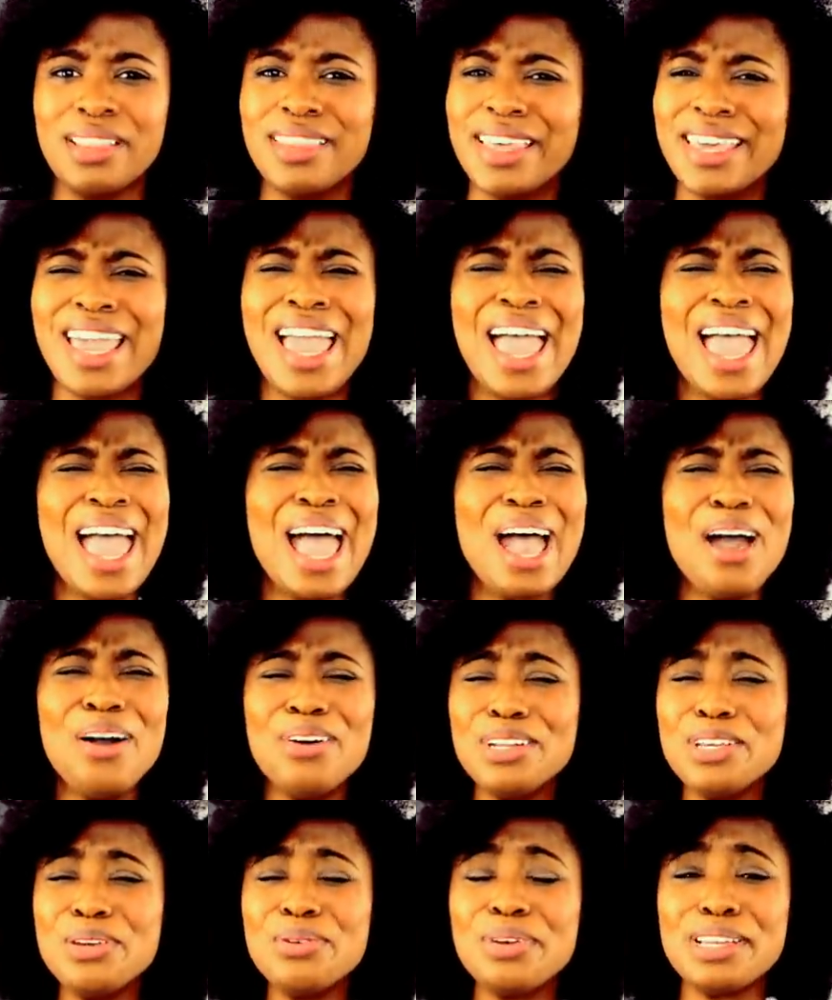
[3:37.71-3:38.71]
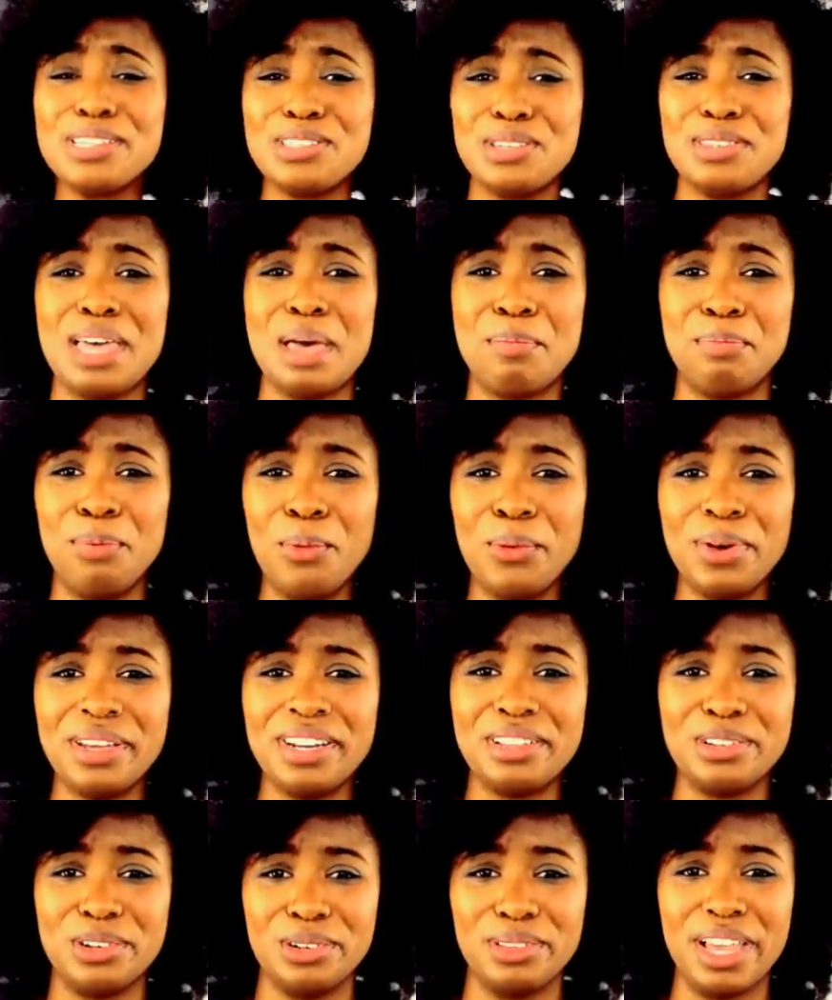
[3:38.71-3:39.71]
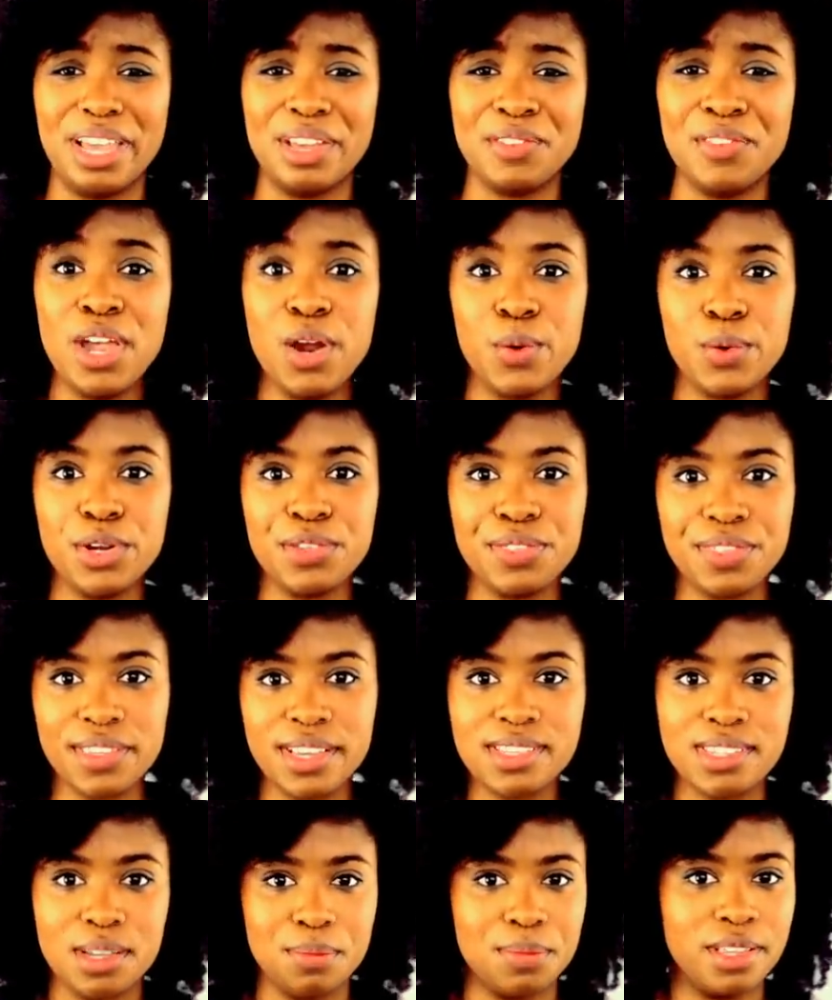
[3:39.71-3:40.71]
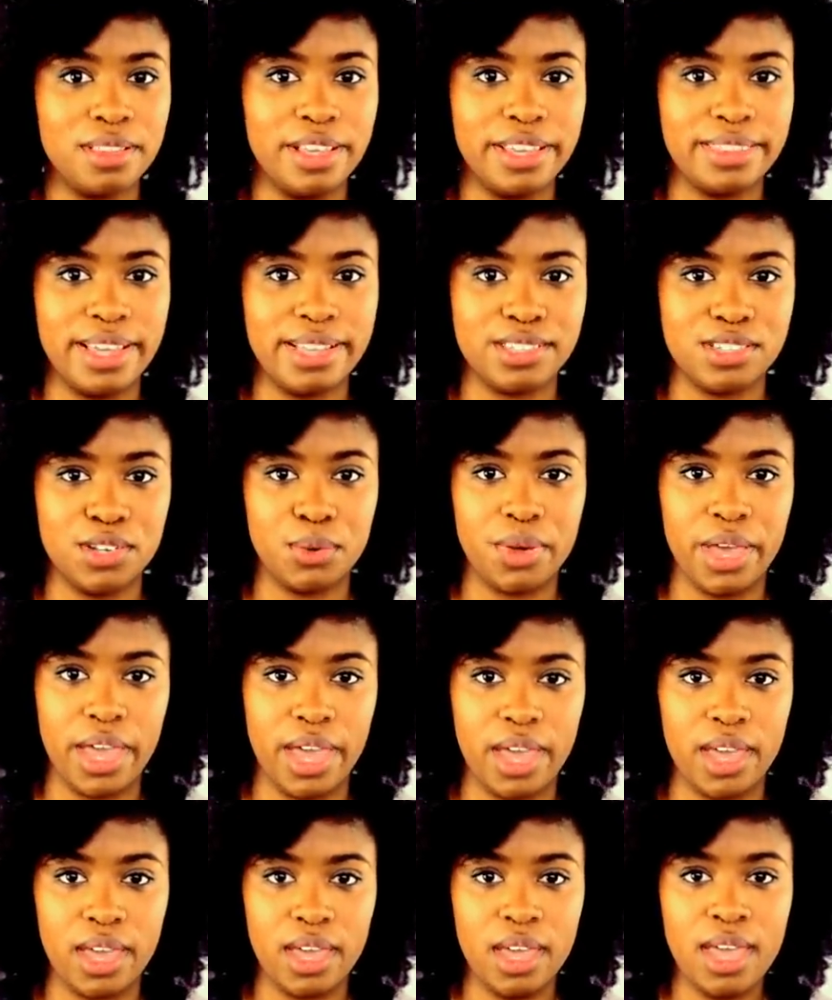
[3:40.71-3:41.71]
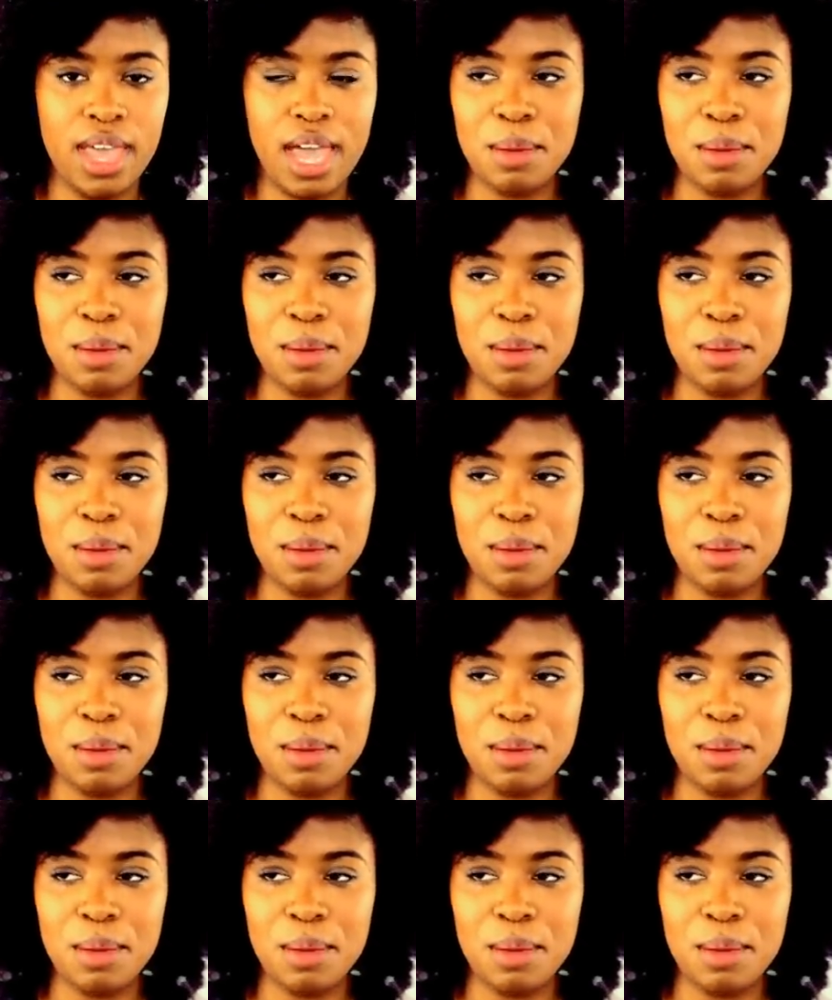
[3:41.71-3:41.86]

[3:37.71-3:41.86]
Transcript: Like, how do you get to that point in your life where you think something like that's okay?